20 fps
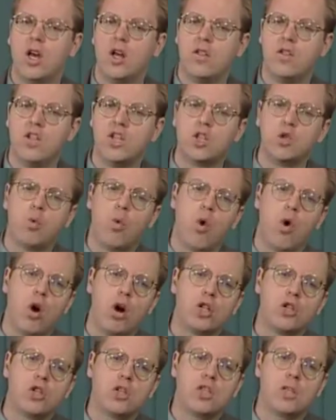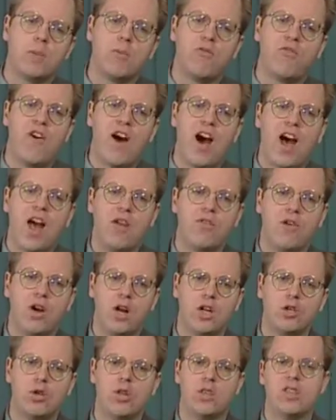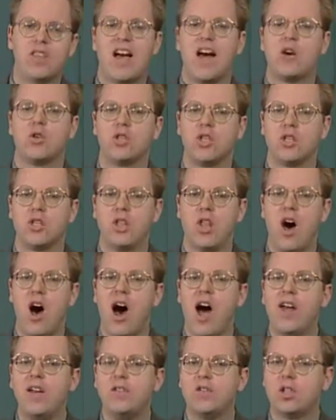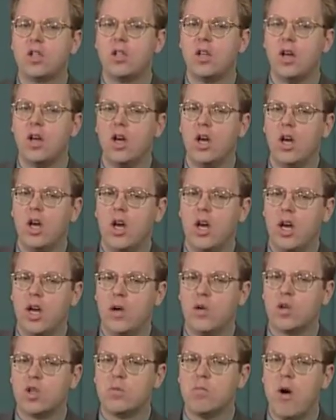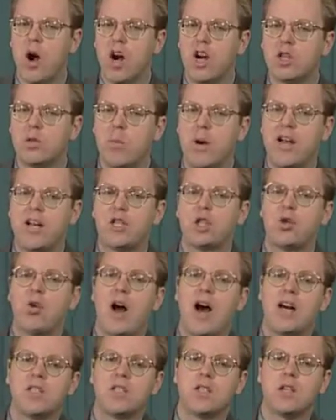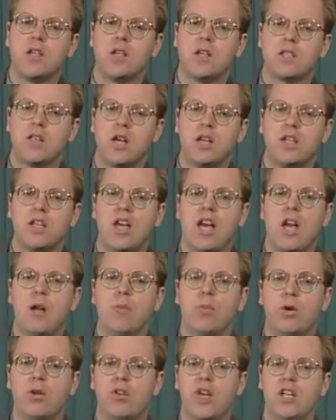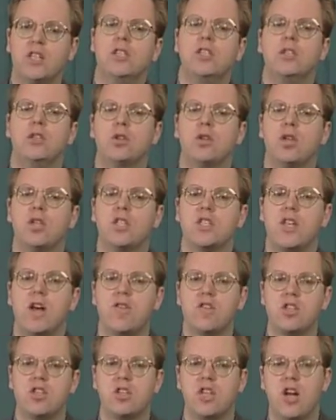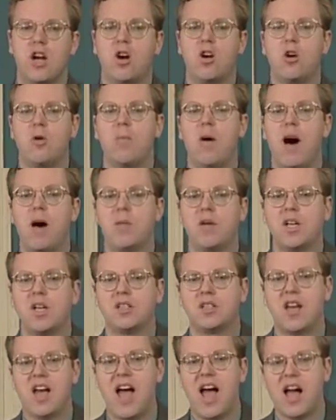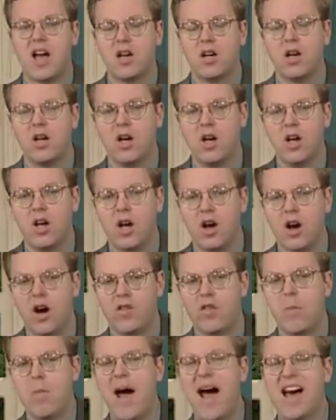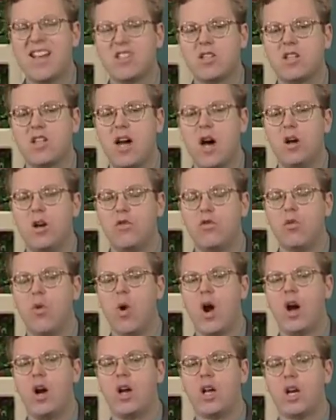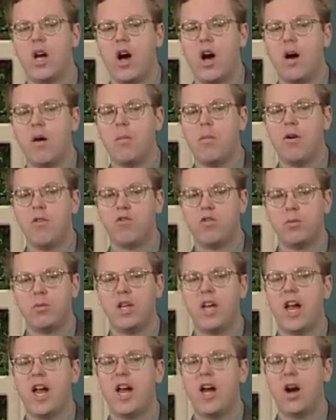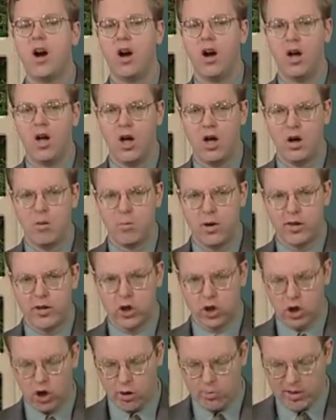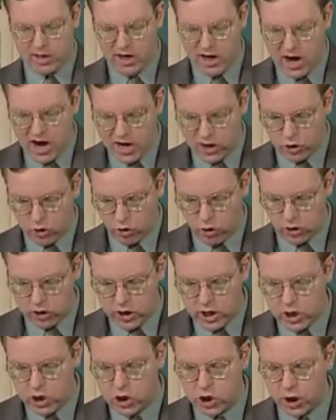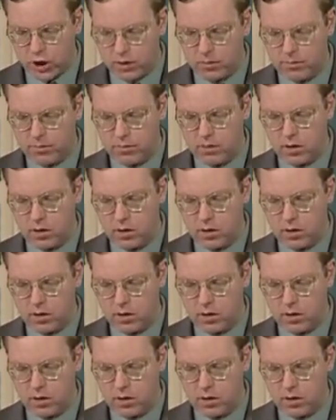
This war took some 500,000 lives. It was marked by atrocities like the April 1937 terror bombing attack on the Basque town of Guernica from the air by the German Condor Legion.